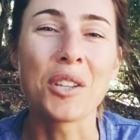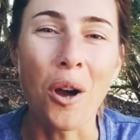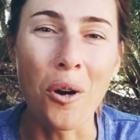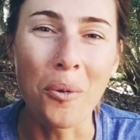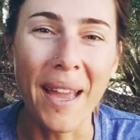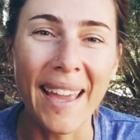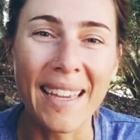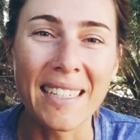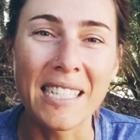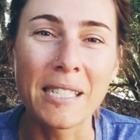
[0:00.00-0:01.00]

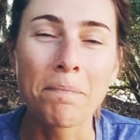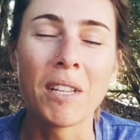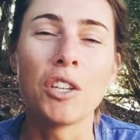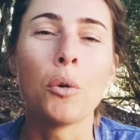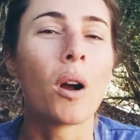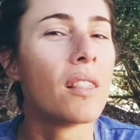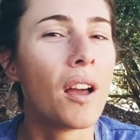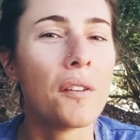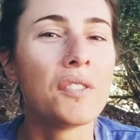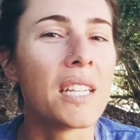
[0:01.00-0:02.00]
always, you are
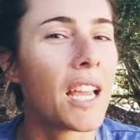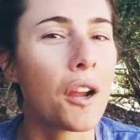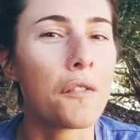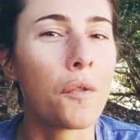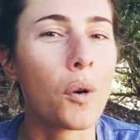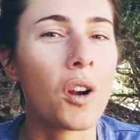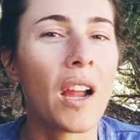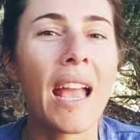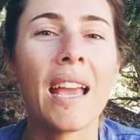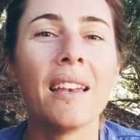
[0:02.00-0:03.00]
loved and cared for,
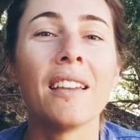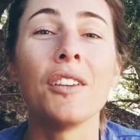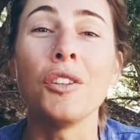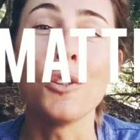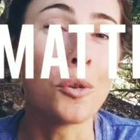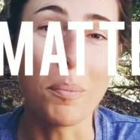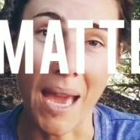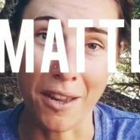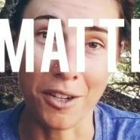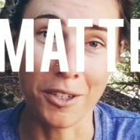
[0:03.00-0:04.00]
and you
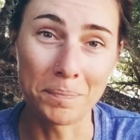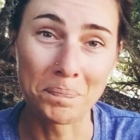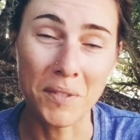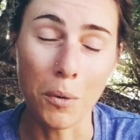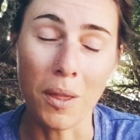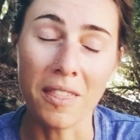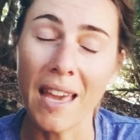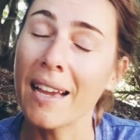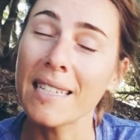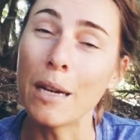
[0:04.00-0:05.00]
matter. With
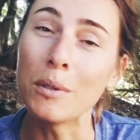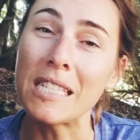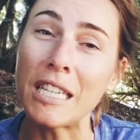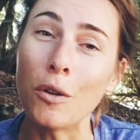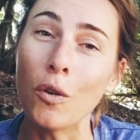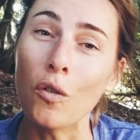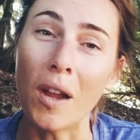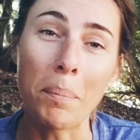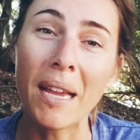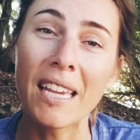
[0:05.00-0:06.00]
that, I will see you
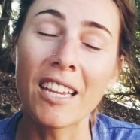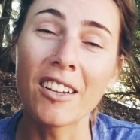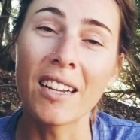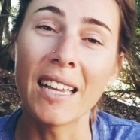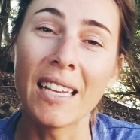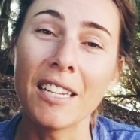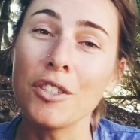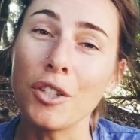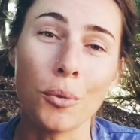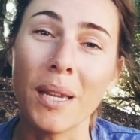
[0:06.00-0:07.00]
right back here in
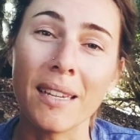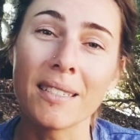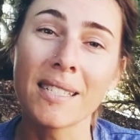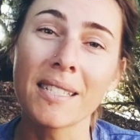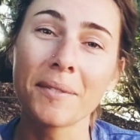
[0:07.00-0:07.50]
2 weeks.